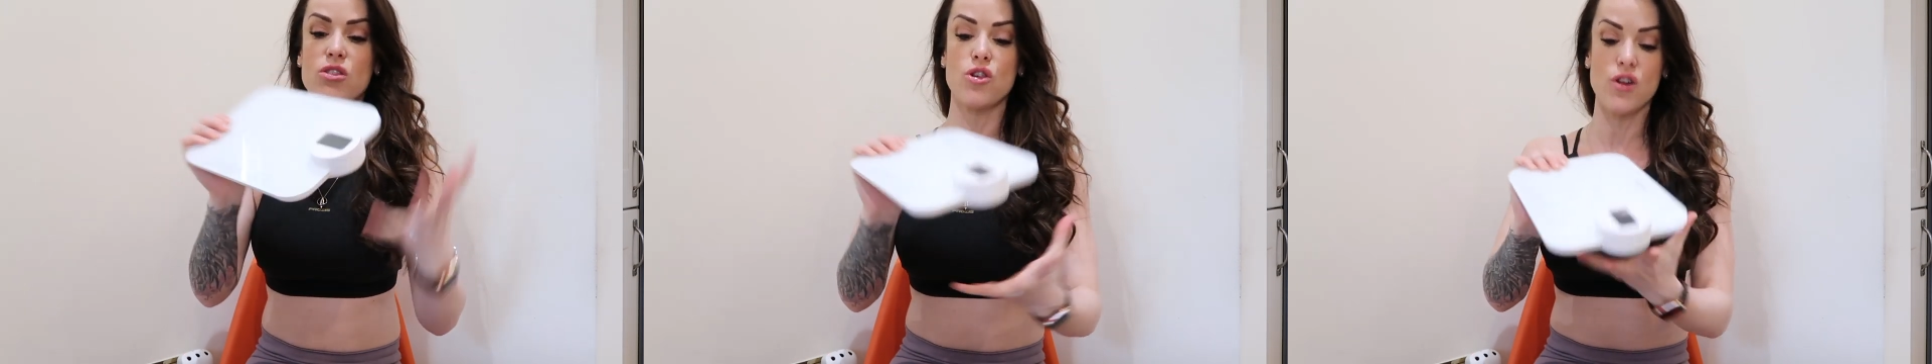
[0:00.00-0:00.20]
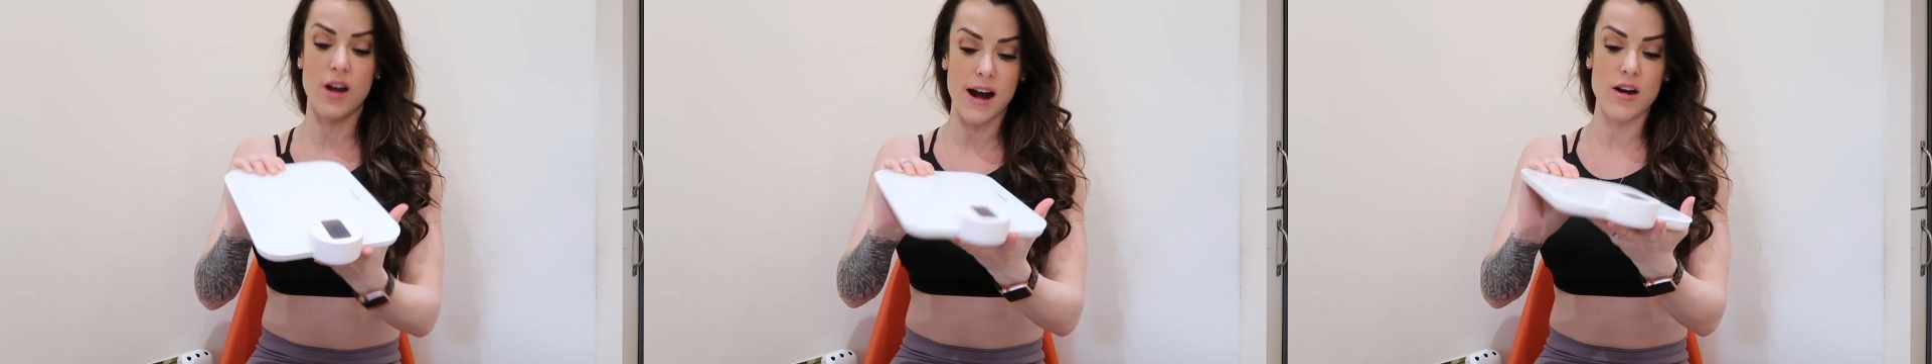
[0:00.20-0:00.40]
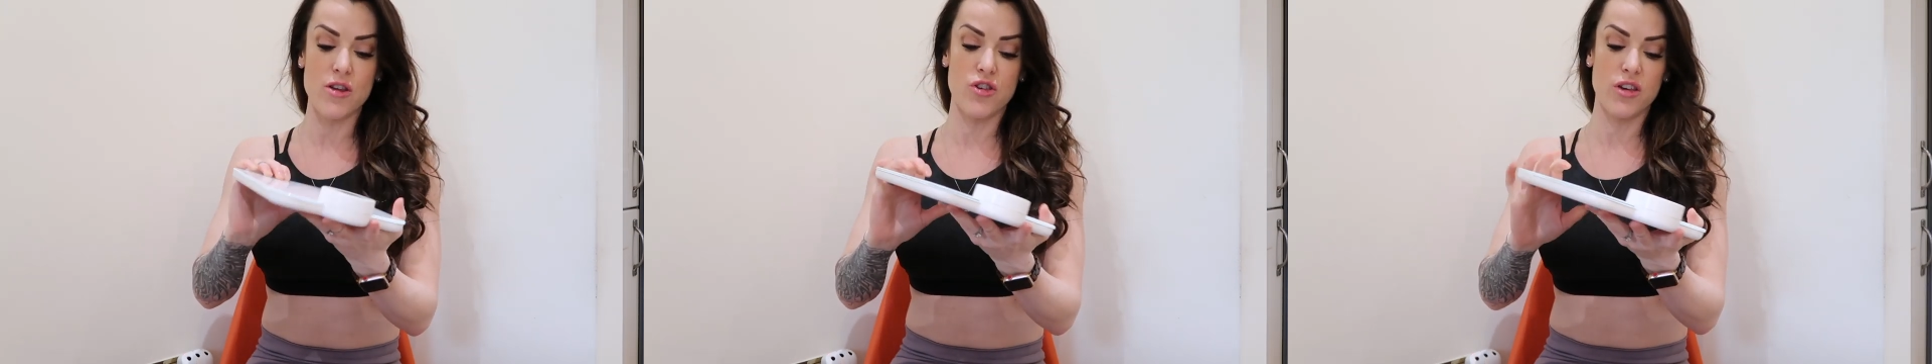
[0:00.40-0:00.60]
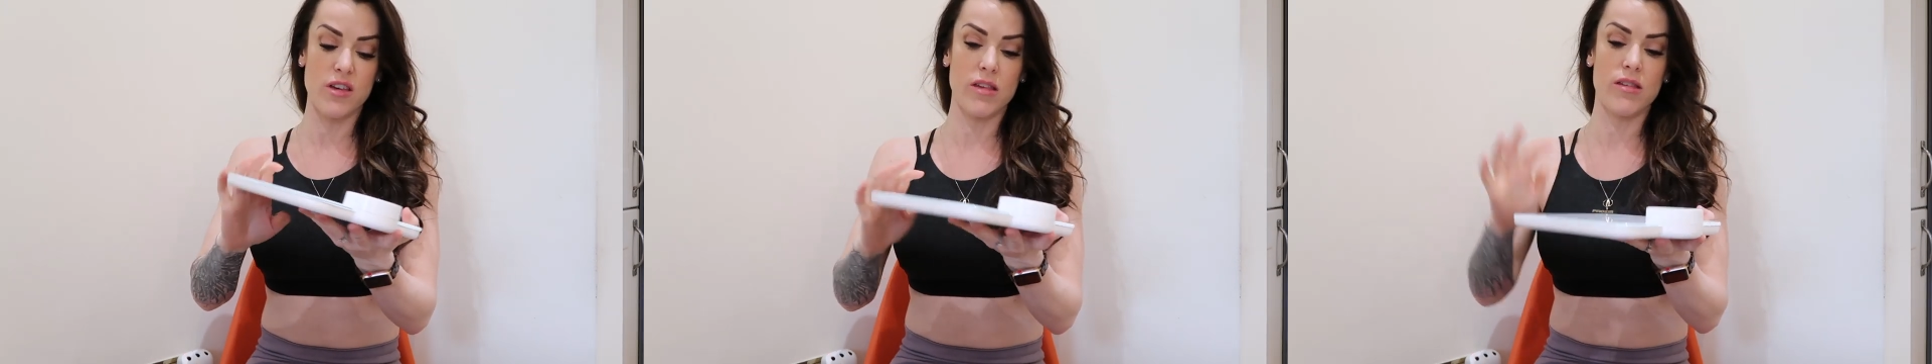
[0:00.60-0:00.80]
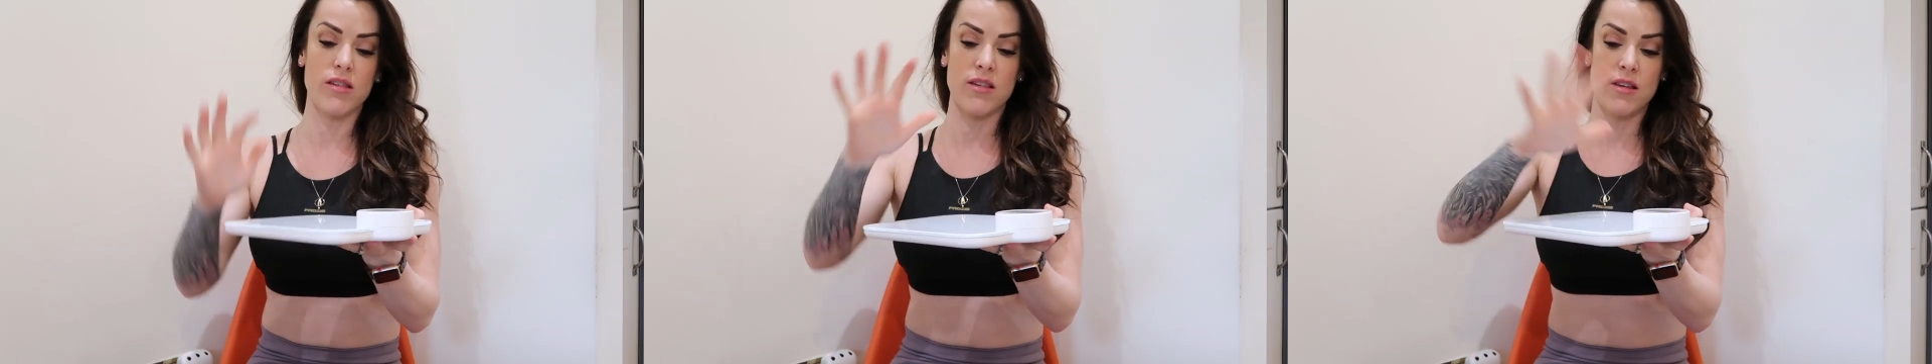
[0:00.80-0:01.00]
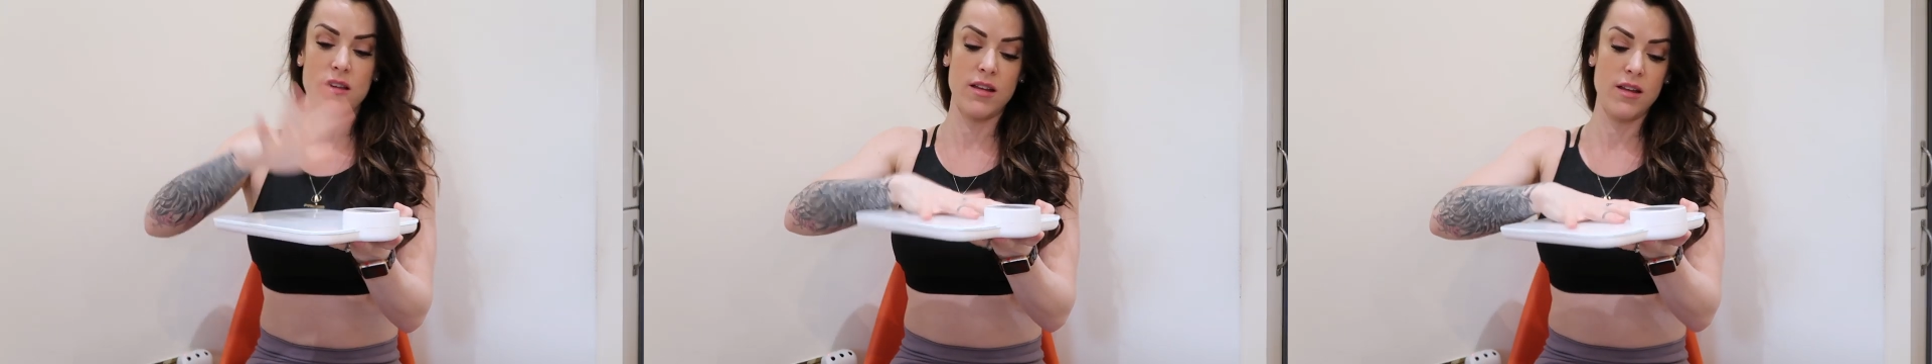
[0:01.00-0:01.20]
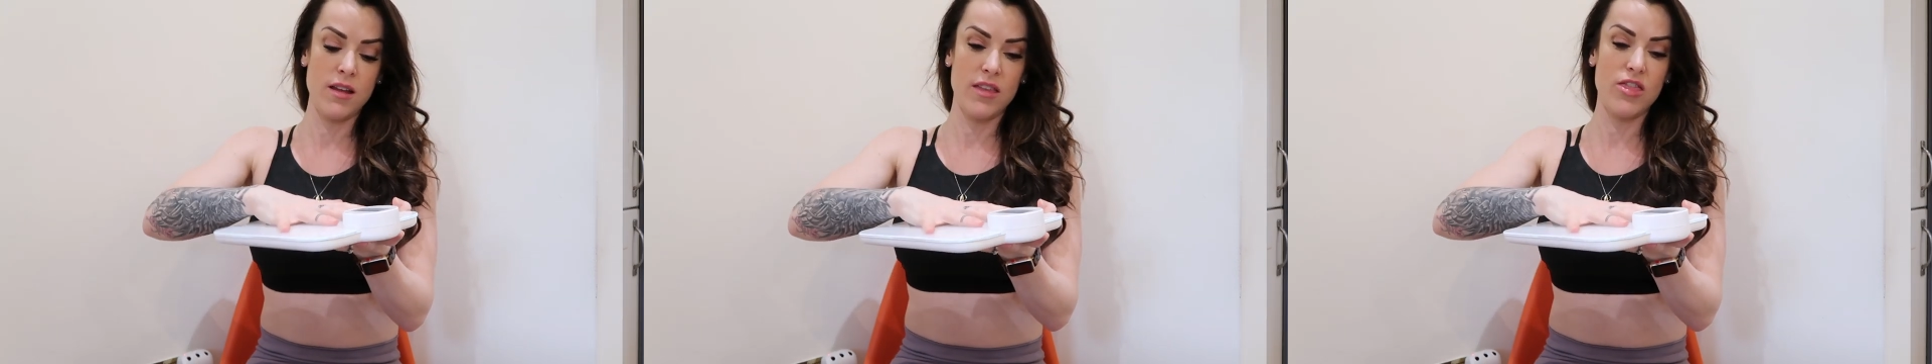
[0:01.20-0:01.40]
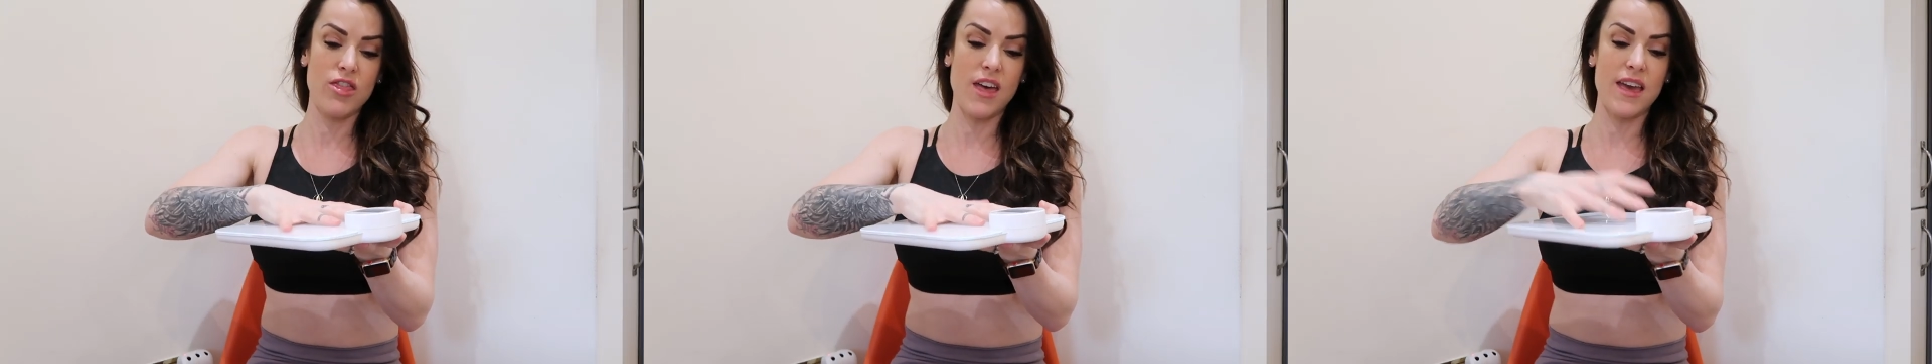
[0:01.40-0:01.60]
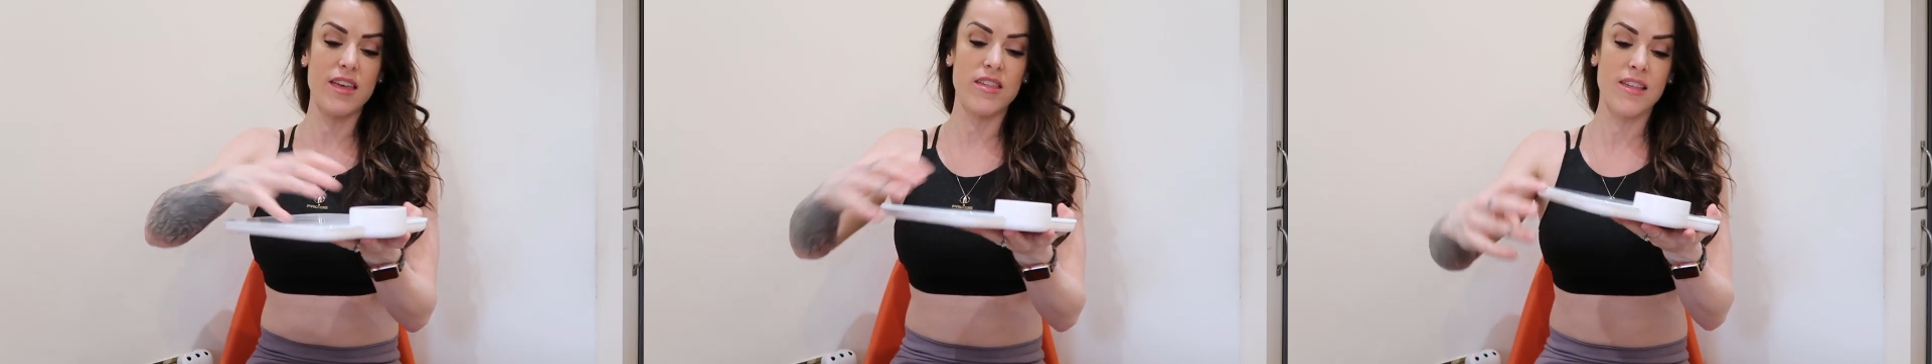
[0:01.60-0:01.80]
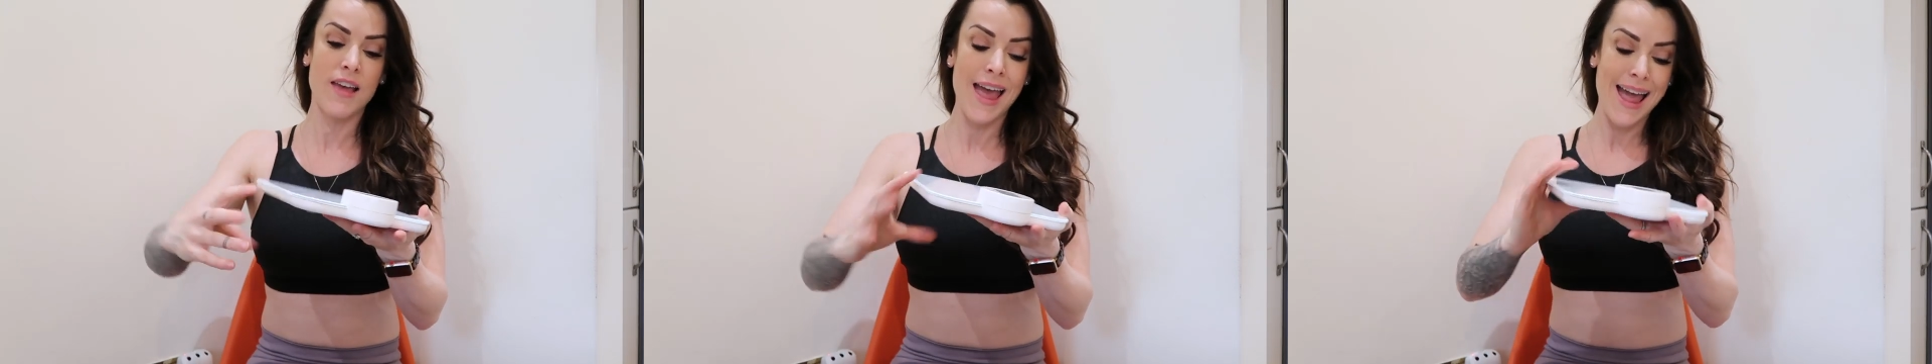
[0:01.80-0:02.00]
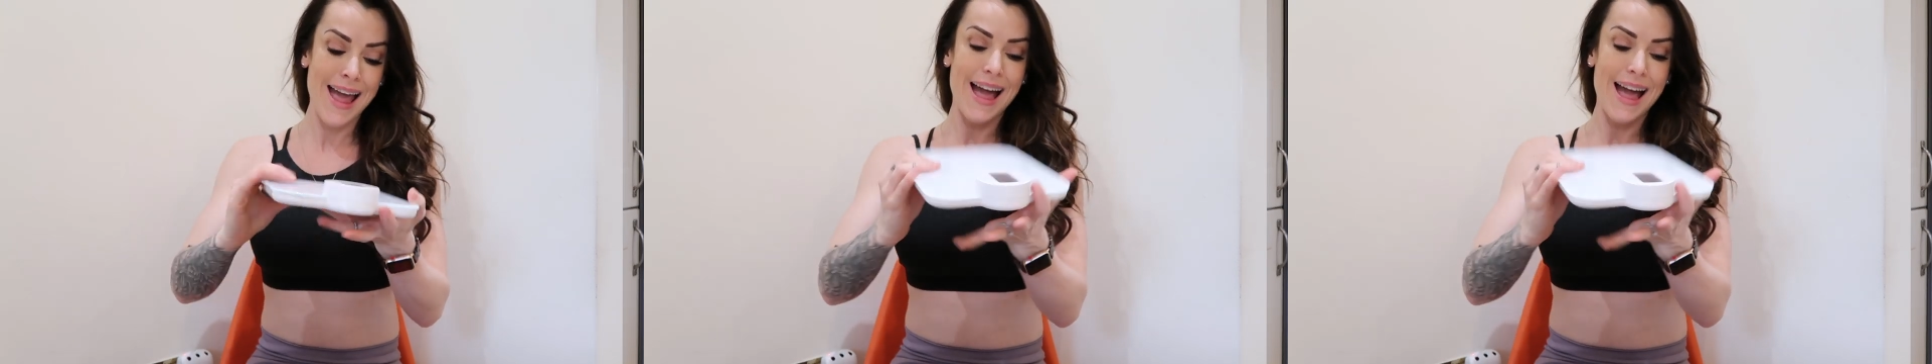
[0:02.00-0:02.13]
charges this.